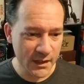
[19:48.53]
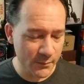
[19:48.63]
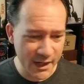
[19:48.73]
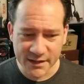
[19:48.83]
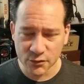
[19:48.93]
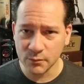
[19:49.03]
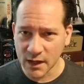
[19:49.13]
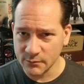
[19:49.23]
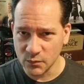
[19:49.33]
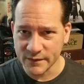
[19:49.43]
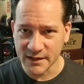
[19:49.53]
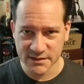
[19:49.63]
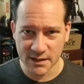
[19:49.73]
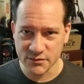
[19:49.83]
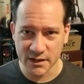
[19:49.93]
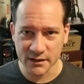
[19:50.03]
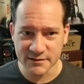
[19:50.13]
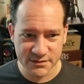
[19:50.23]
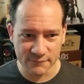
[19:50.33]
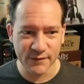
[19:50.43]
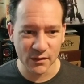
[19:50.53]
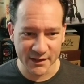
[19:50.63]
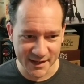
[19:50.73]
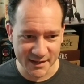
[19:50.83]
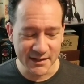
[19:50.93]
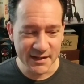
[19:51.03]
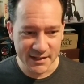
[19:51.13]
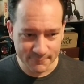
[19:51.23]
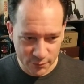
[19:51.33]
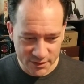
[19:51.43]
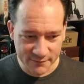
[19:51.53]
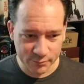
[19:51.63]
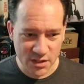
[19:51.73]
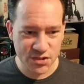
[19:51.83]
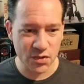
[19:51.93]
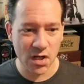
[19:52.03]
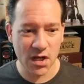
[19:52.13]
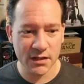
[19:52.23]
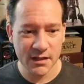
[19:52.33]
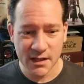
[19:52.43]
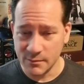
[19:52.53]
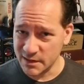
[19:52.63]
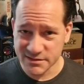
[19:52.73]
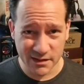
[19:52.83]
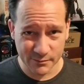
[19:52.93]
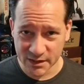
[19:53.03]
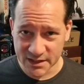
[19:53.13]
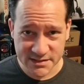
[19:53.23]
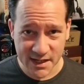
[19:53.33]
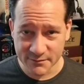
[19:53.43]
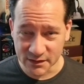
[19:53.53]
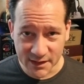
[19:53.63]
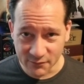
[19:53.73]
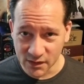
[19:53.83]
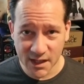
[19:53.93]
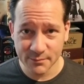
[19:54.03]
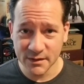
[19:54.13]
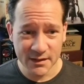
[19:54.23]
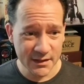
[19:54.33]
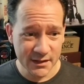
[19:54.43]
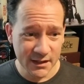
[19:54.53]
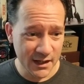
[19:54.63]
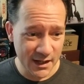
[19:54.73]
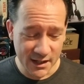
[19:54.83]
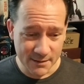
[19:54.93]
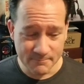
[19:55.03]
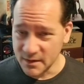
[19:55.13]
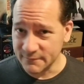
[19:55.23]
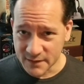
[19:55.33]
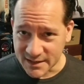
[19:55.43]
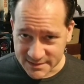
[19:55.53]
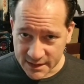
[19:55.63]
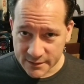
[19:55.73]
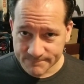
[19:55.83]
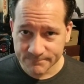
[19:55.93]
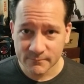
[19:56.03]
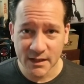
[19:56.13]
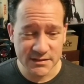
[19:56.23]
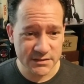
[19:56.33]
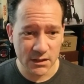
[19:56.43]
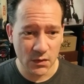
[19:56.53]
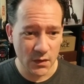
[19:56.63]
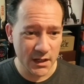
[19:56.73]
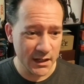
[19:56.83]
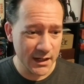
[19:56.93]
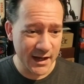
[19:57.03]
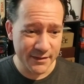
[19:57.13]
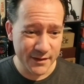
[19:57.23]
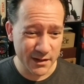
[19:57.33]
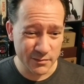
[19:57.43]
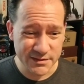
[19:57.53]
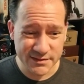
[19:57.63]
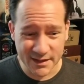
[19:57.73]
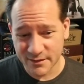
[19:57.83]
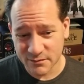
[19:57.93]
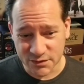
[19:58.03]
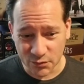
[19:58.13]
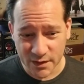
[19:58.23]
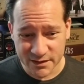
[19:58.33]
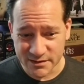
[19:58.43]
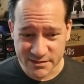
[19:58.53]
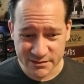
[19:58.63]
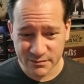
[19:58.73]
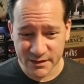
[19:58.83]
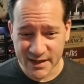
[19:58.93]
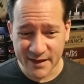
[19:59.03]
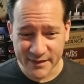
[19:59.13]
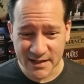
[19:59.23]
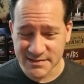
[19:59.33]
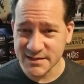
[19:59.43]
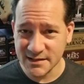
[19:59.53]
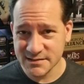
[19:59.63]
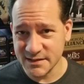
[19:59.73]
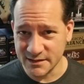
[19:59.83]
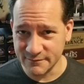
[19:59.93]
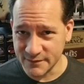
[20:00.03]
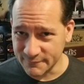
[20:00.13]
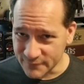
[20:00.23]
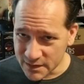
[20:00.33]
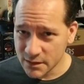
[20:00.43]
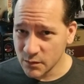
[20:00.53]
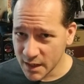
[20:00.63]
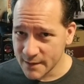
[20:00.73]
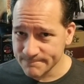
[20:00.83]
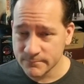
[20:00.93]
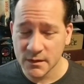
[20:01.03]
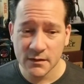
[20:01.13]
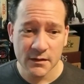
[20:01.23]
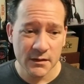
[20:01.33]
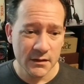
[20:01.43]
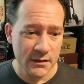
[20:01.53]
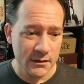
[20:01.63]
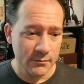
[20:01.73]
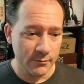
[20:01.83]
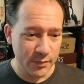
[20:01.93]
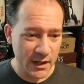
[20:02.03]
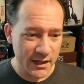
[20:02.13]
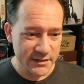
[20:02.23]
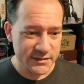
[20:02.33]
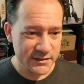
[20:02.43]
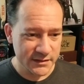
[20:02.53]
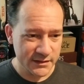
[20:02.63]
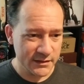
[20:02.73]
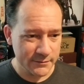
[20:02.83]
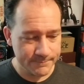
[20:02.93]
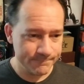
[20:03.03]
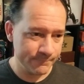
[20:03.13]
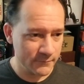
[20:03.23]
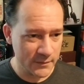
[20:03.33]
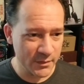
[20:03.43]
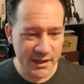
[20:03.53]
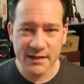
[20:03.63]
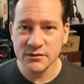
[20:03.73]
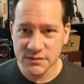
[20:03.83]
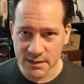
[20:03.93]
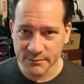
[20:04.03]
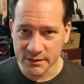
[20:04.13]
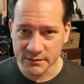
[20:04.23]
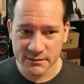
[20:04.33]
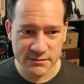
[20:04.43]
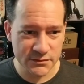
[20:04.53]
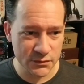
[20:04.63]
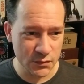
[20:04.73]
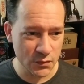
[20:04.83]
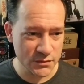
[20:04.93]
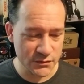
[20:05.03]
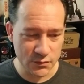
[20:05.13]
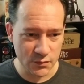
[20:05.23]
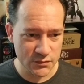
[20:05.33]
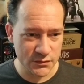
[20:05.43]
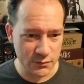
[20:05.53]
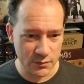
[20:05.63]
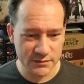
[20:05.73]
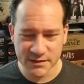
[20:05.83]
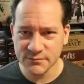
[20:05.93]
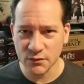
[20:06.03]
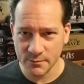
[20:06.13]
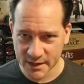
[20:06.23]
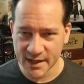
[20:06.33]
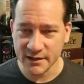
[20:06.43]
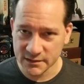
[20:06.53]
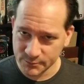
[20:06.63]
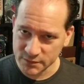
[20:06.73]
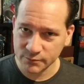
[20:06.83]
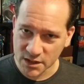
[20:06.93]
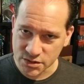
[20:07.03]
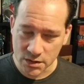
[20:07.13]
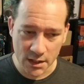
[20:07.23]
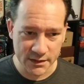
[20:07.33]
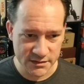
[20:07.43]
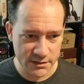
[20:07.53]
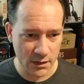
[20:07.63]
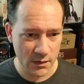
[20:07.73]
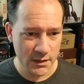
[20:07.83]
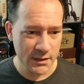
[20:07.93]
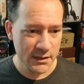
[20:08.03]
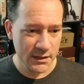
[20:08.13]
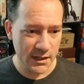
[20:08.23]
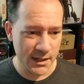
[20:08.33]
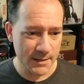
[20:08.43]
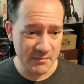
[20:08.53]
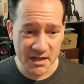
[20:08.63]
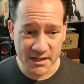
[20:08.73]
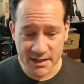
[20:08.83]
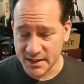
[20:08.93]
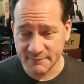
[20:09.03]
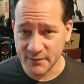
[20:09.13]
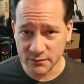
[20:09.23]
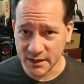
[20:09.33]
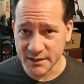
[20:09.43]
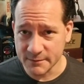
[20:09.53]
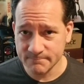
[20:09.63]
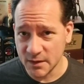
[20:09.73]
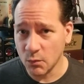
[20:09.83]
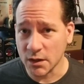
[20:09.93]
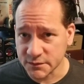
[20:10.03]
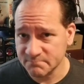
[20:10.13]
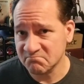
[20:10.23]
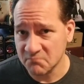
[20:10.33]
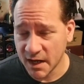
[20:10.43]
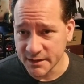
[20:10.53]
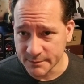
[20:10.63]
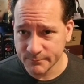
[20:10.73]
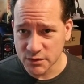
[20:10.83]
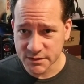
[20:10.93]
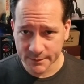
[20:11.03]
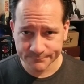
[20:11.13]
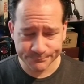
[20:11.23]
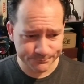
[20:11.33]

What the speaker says: But I had no problem with that time tracker. I still felt like it put enough pressure on, but I still had plenty of time to level up. if as needed. And so I thought it was a great addition. There's really not that sense the video game, but I mean, they had to do something to some sort of mechanic to put the pressure on. And so and I felt like it worked. I did personally.